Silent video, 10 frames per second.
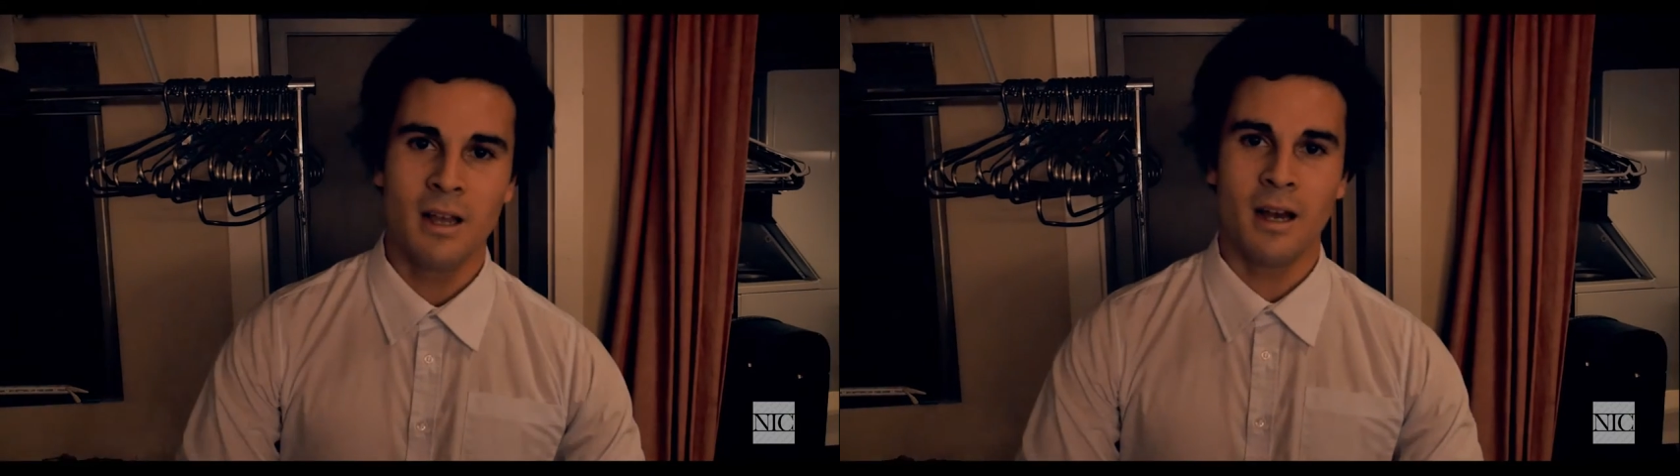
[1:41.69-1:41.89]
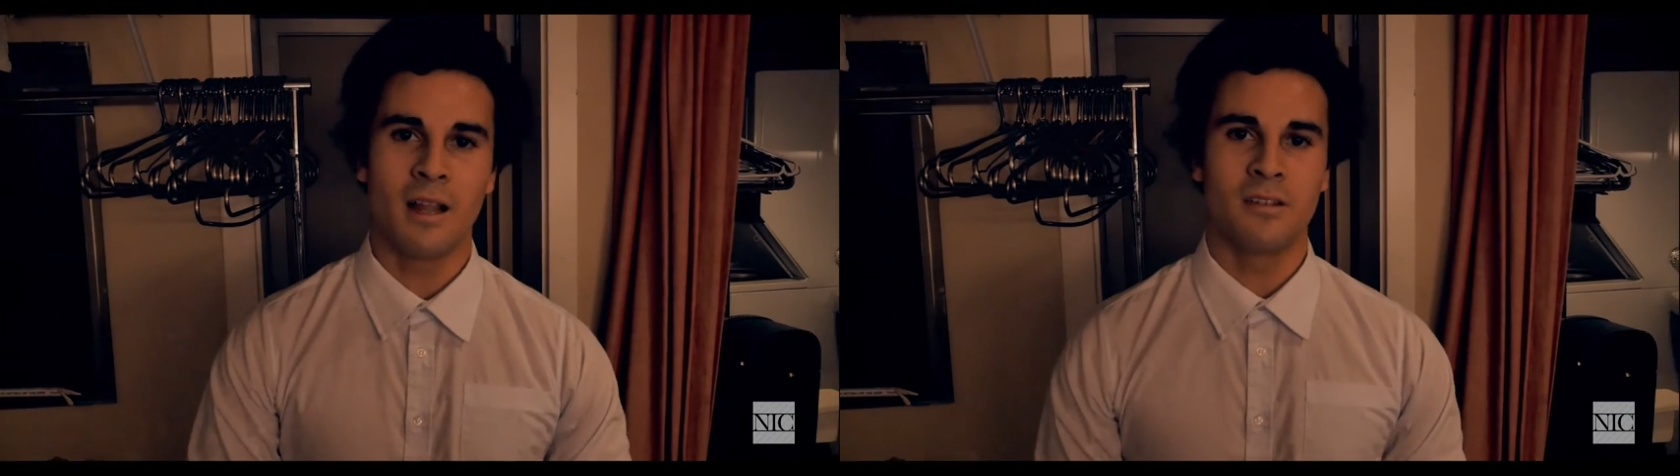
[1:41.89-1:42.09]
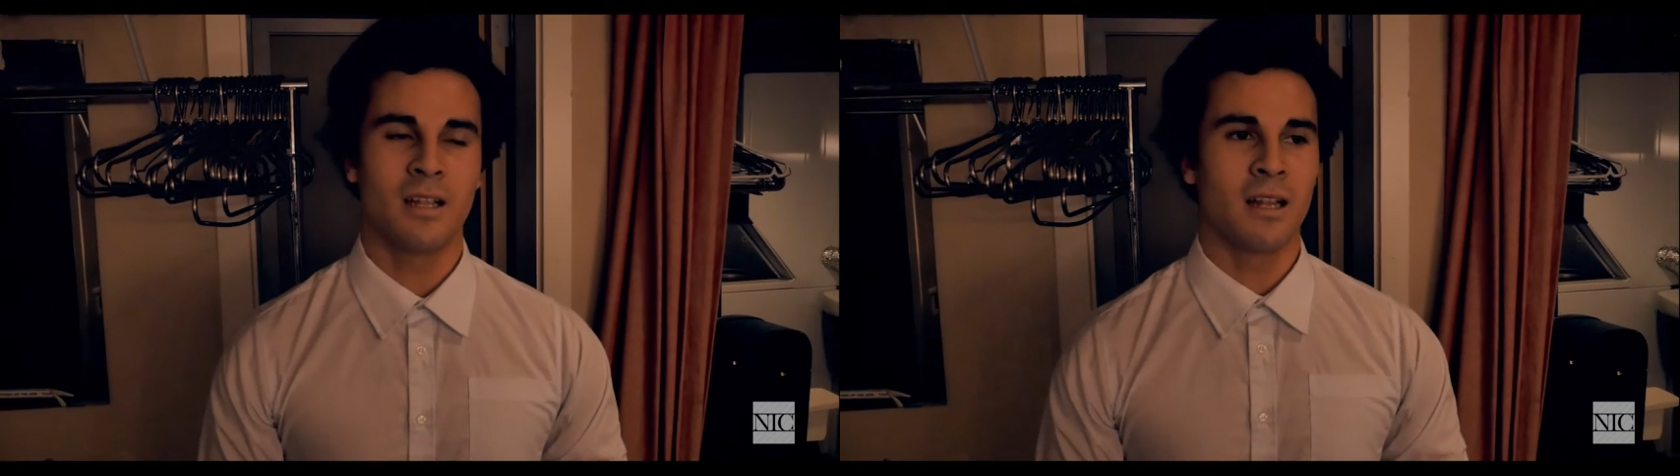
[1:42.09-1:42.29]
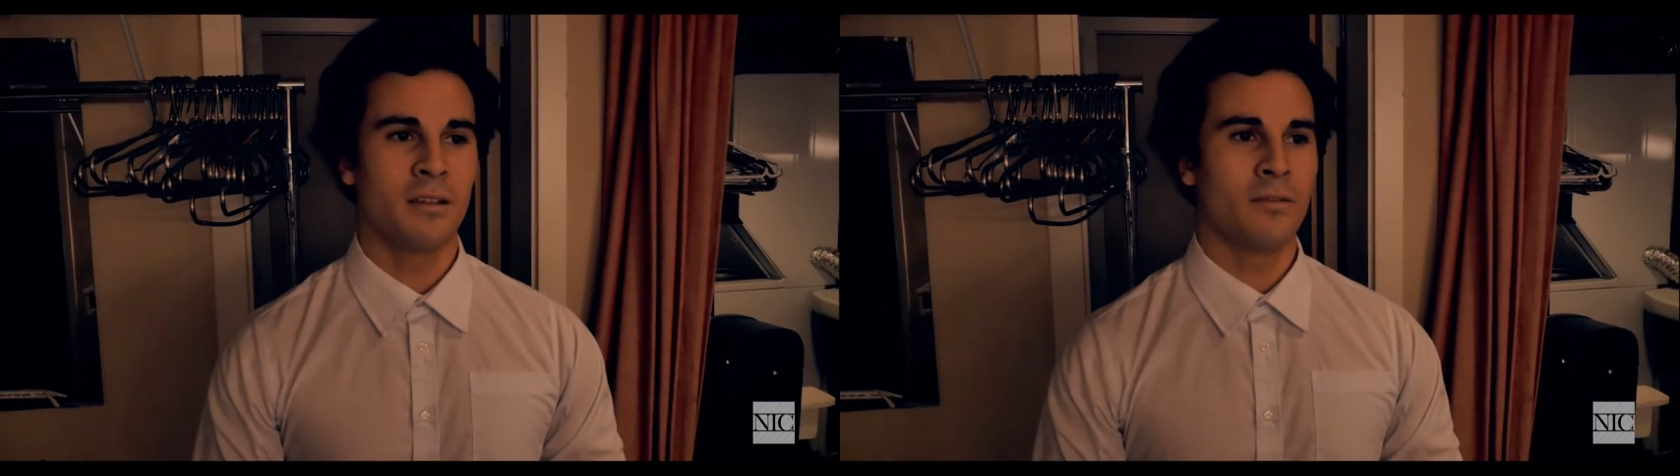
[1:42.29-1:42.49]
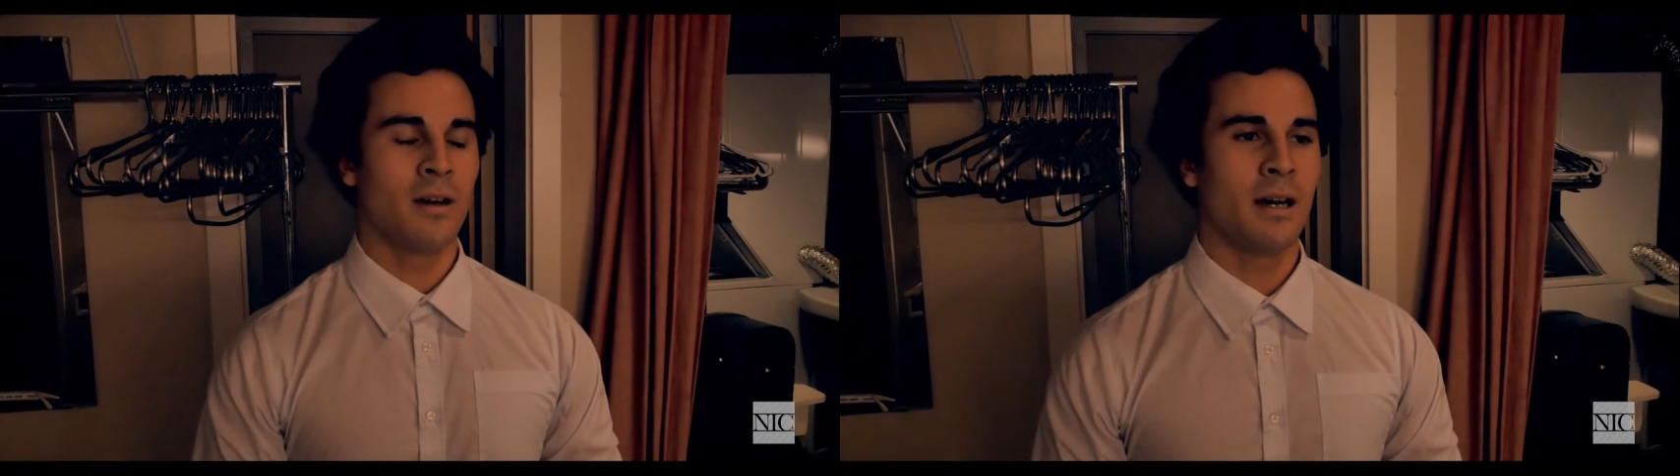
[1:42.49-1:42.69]
Uh, there's a lot
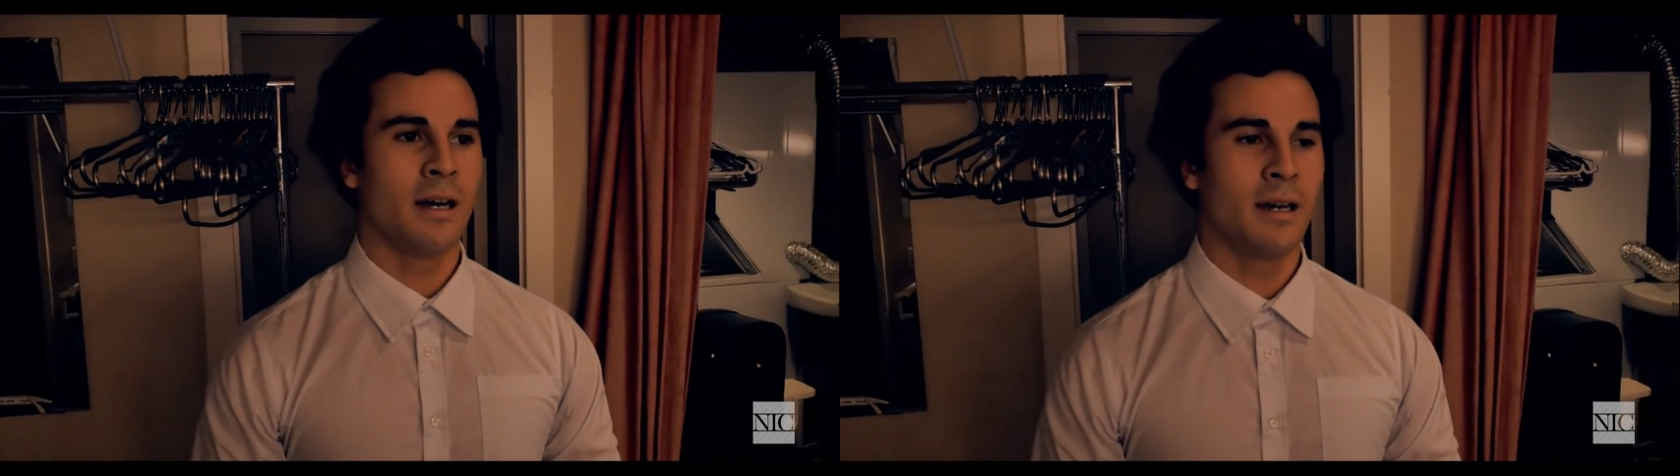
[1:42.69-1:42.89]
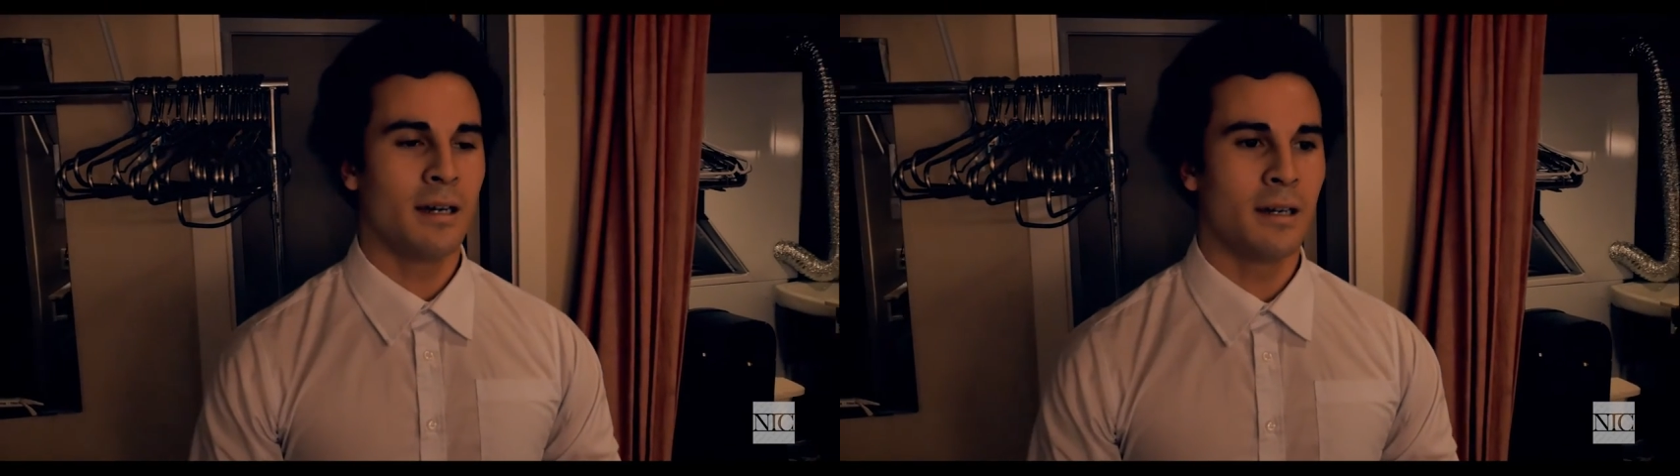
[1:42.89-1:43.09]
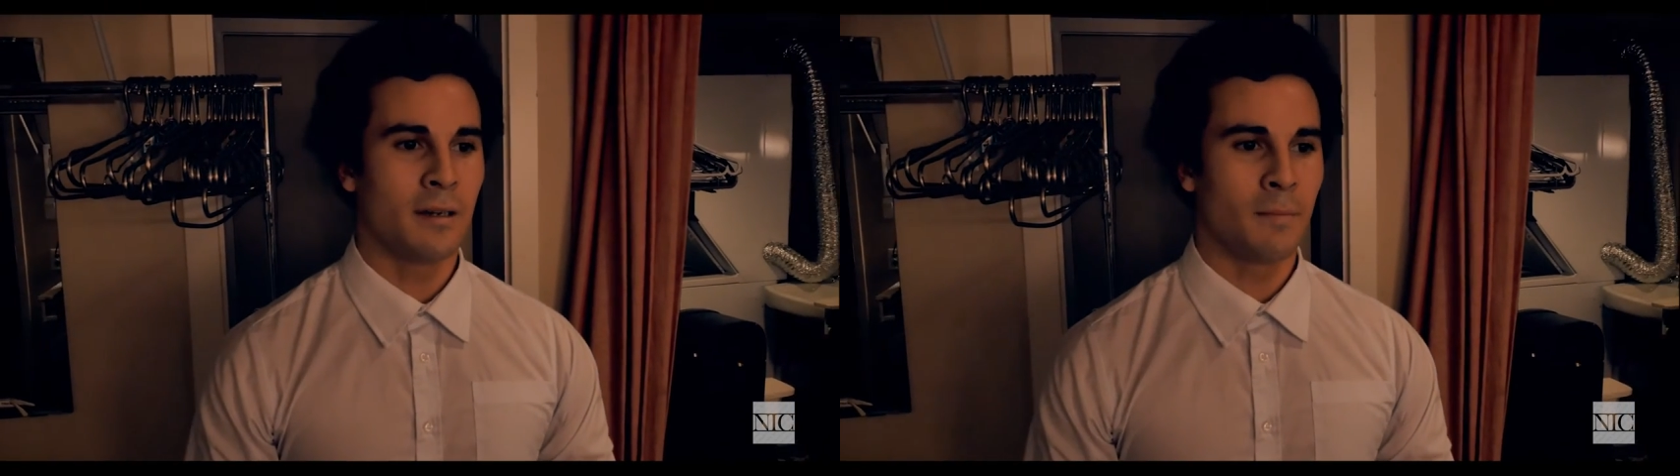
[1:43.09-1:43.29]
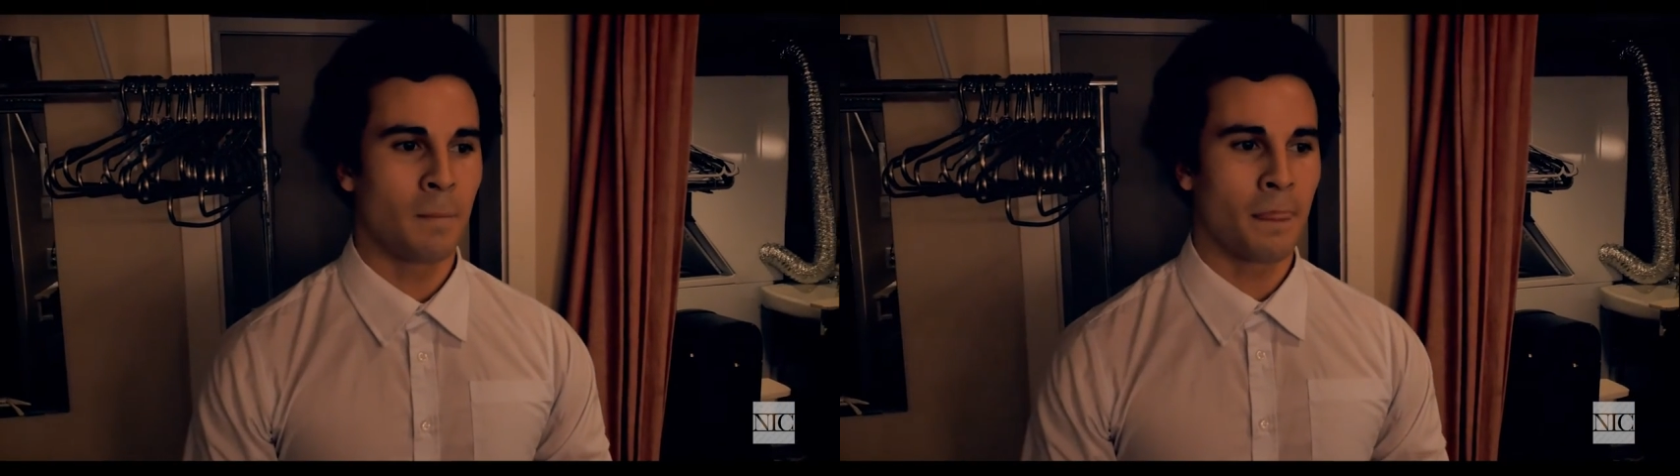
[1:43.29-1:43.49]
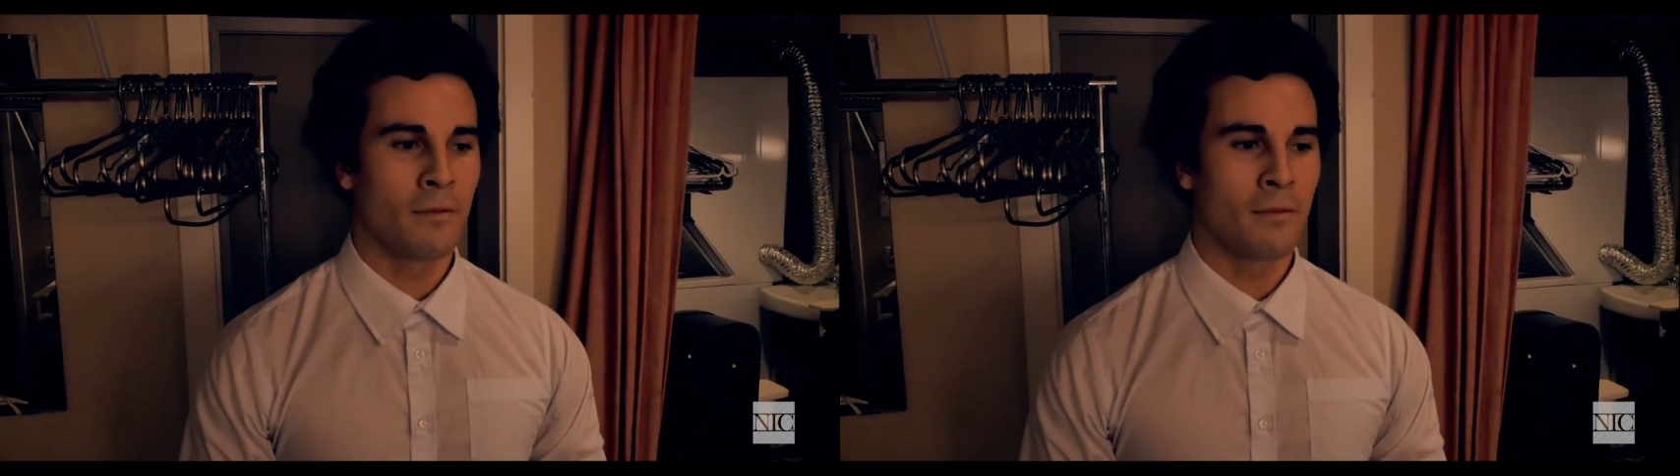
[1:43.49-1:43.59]
of uh, um,